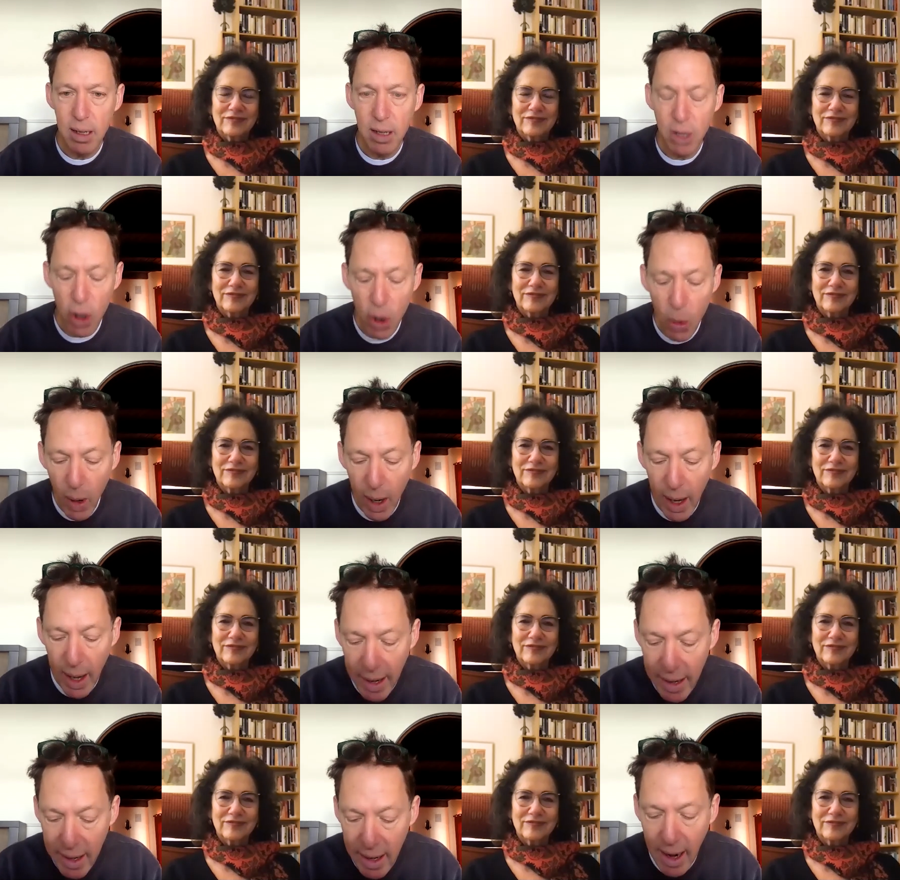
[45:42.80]
Speaker 1: you
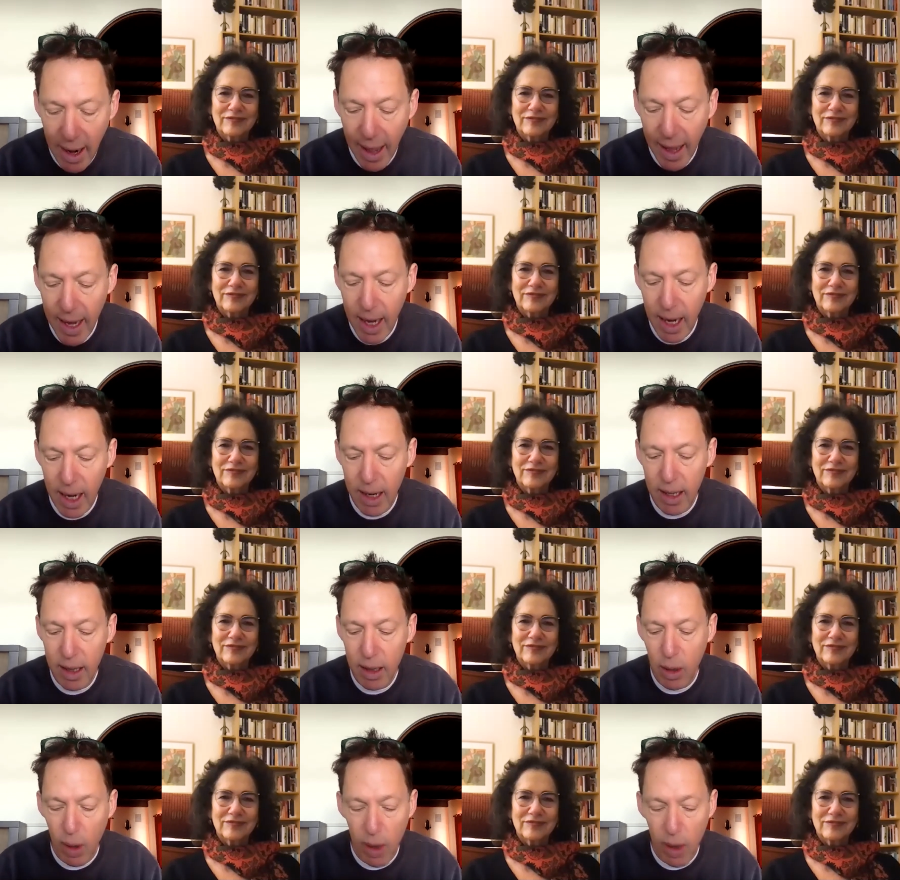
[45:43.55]
are unlikely
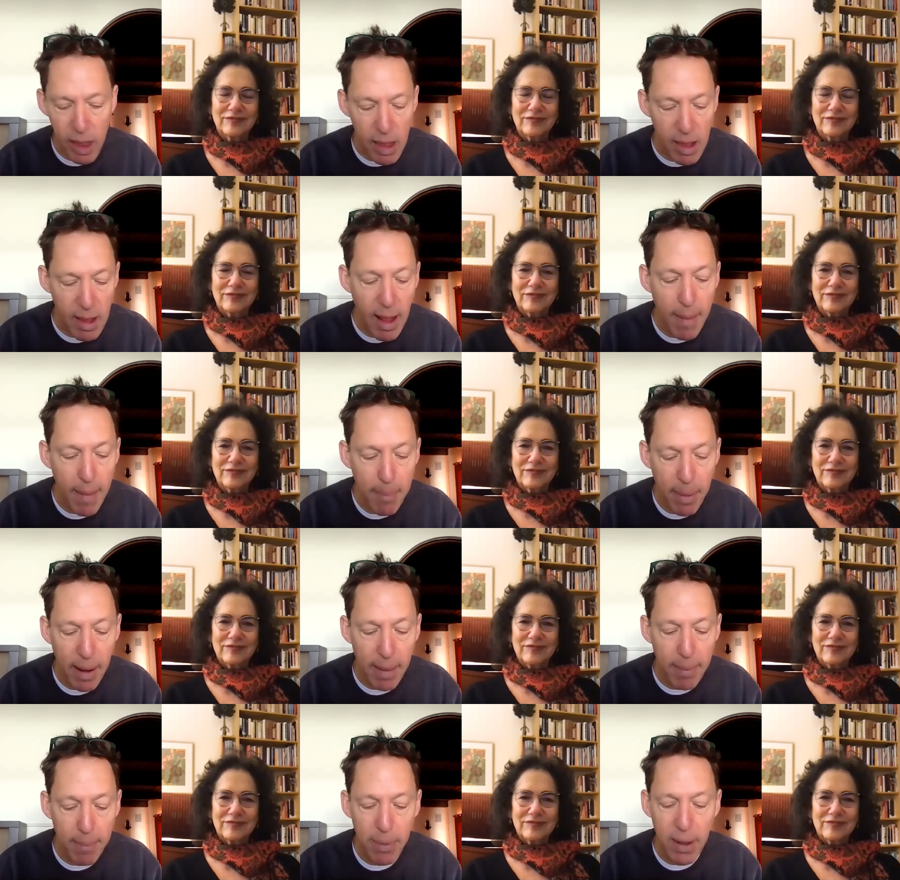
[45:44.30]
to step
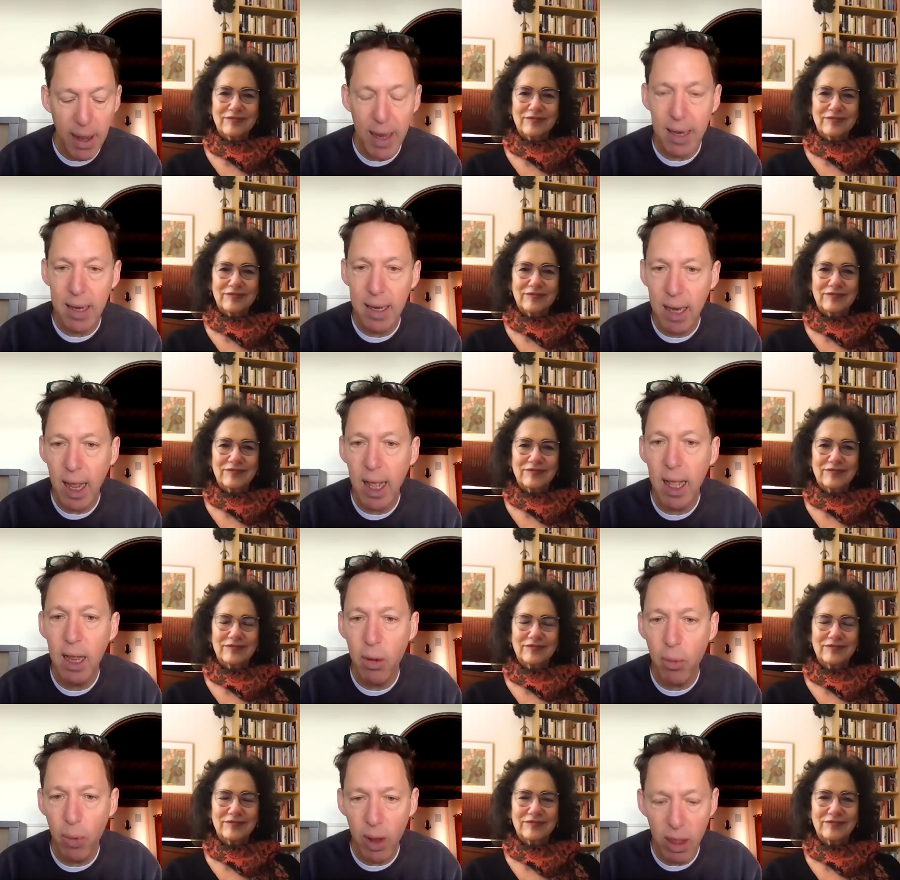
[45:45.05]
up and
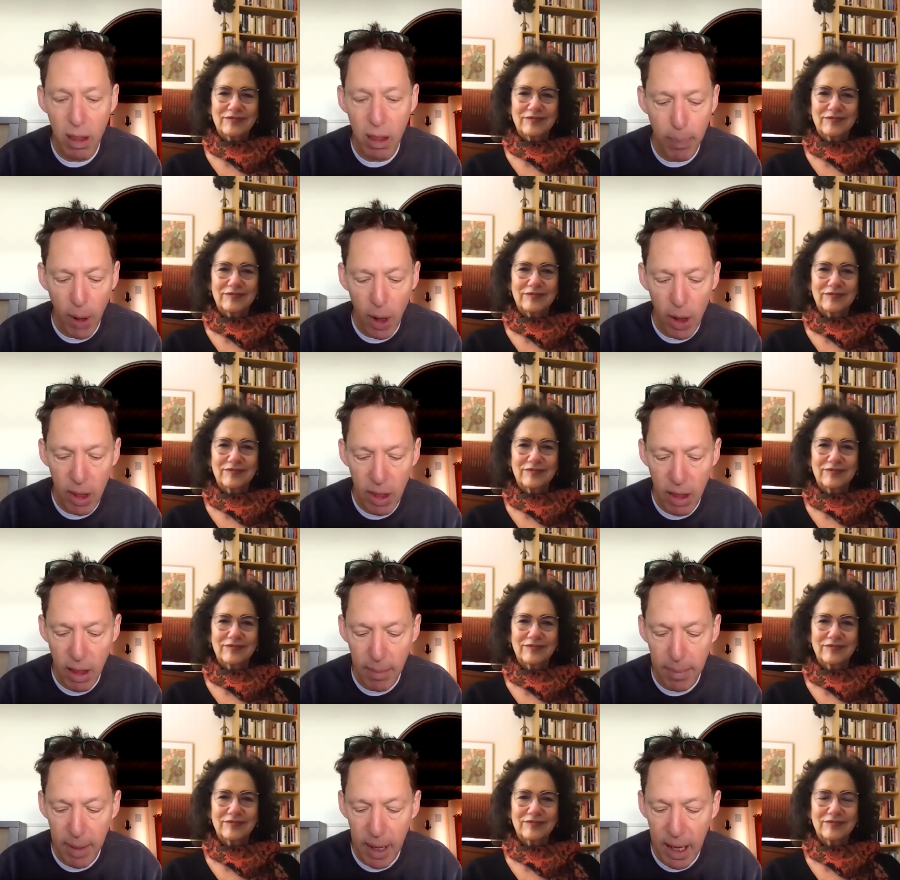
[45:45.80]
take
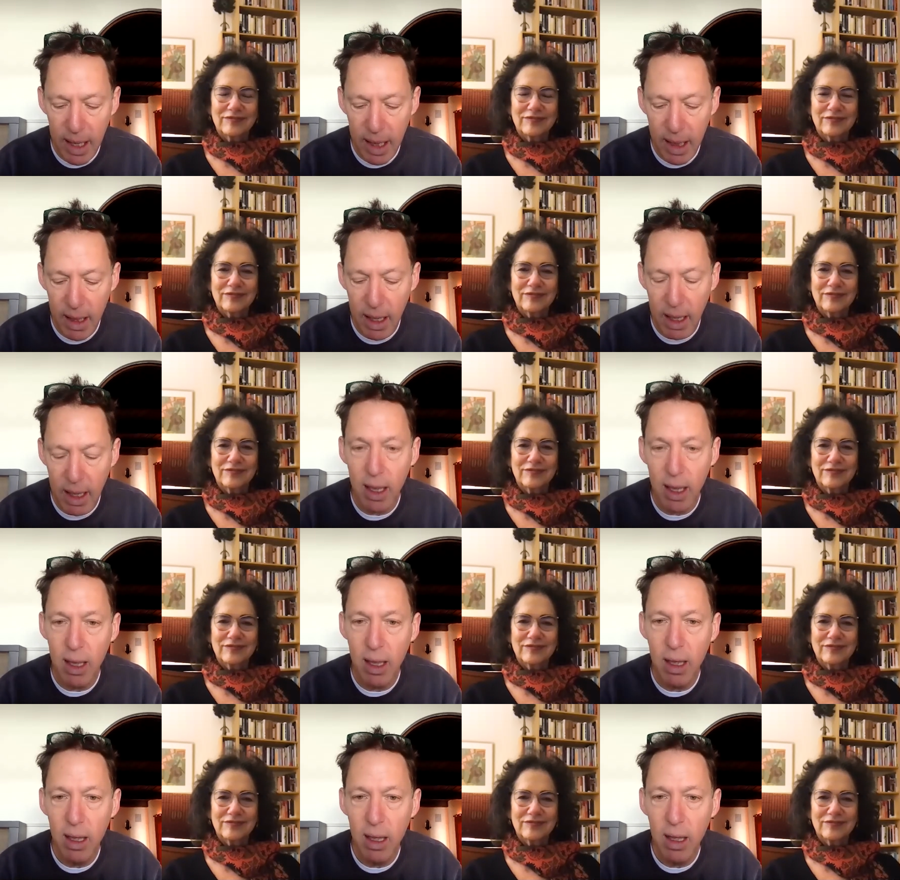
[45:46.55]

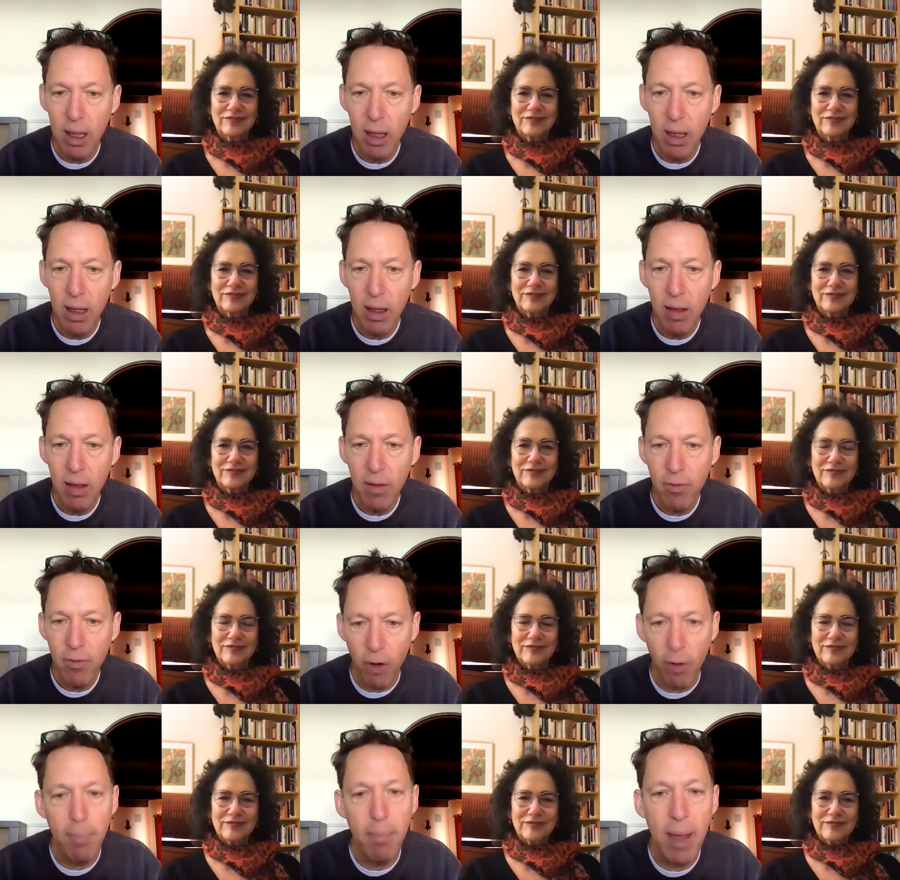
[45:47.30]
responsibility
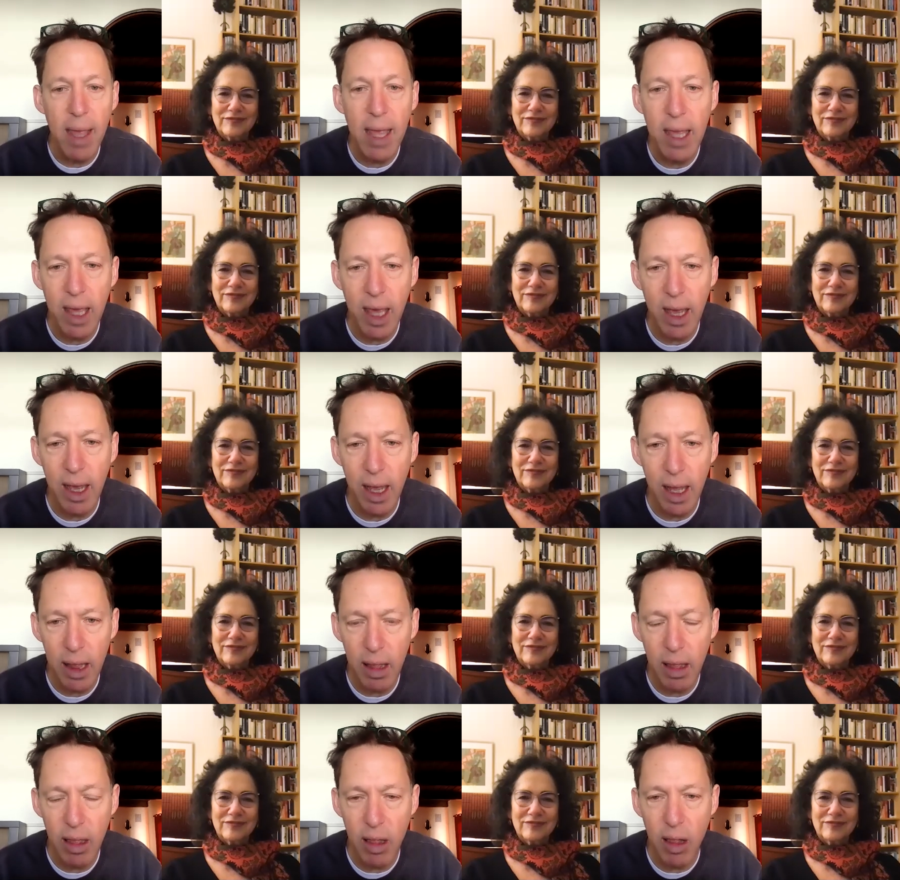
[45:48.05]
for making
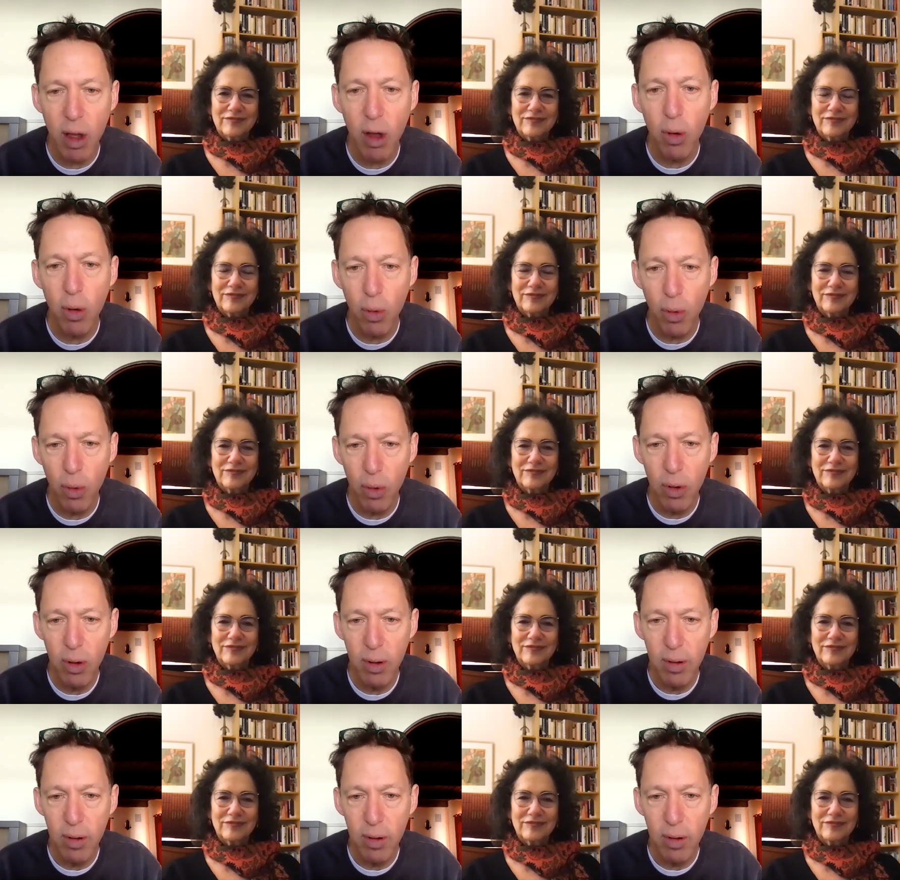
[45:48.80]
it so.